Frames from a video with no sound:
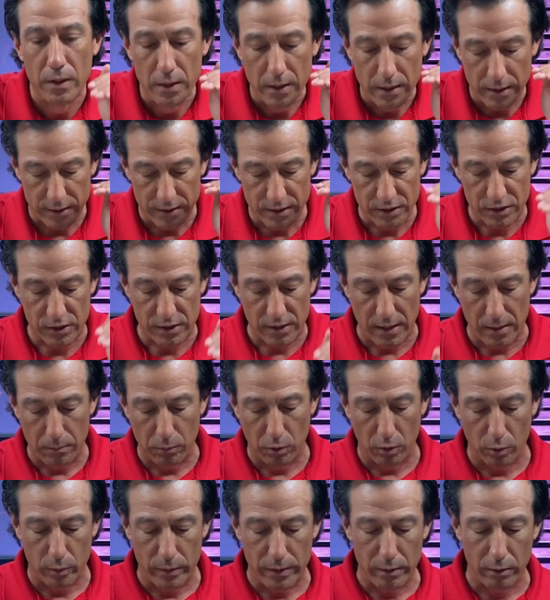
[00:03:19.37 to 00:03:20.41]
In
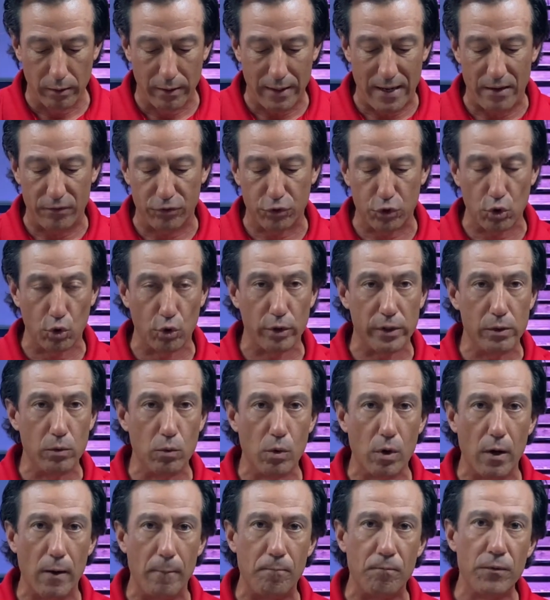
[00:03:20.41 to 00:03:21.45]
December, we were at
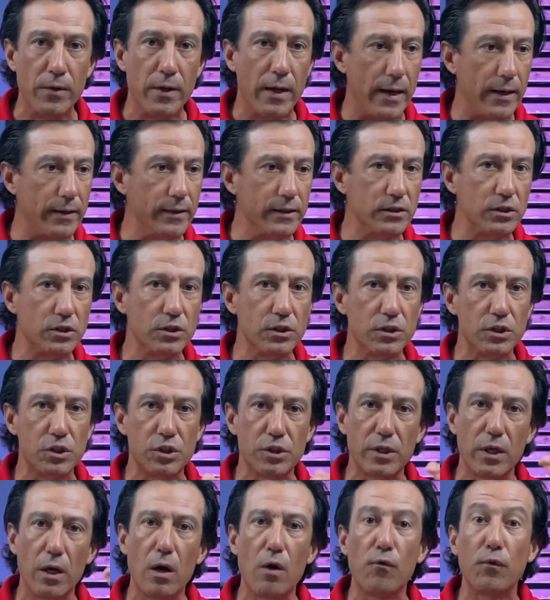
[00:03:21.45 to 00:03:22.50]
31. And this is a
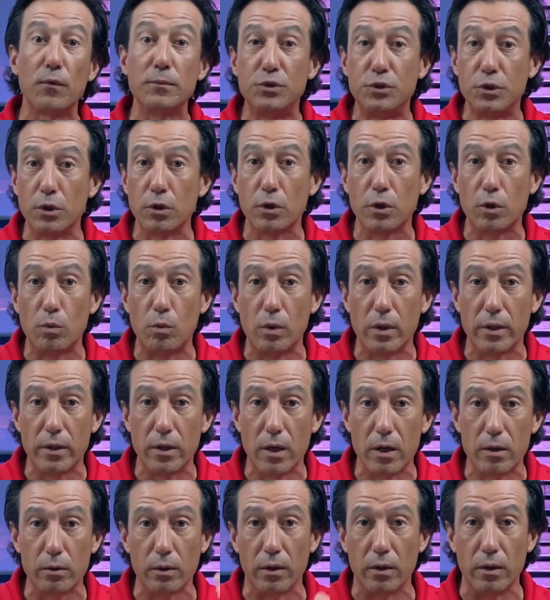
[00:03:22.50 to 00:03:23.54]
scale from 0 to
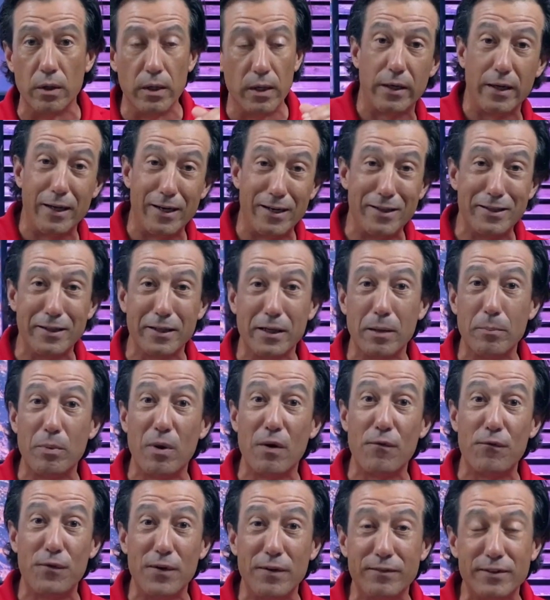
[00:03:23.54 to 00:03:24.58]
100. Anything
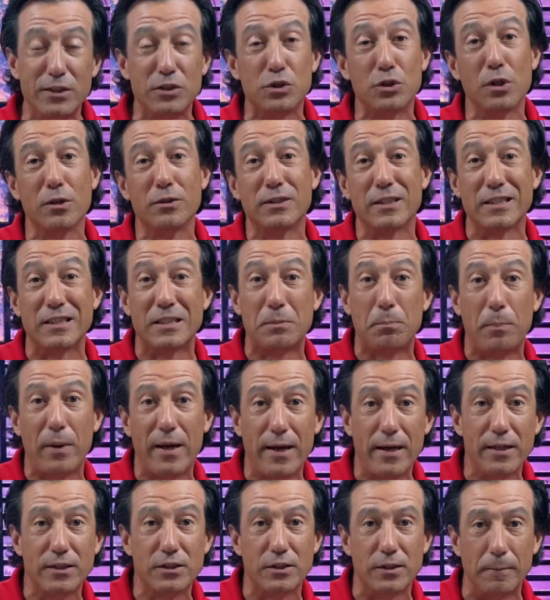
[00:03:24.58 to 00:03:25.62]
above 50 shows
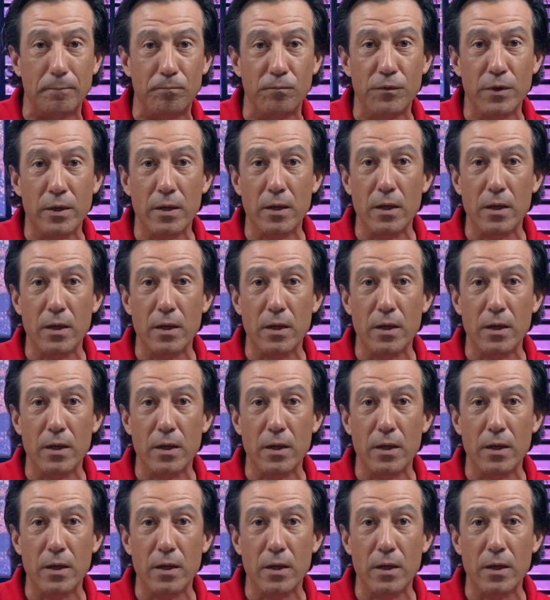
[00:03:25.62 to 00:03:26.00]
expansion.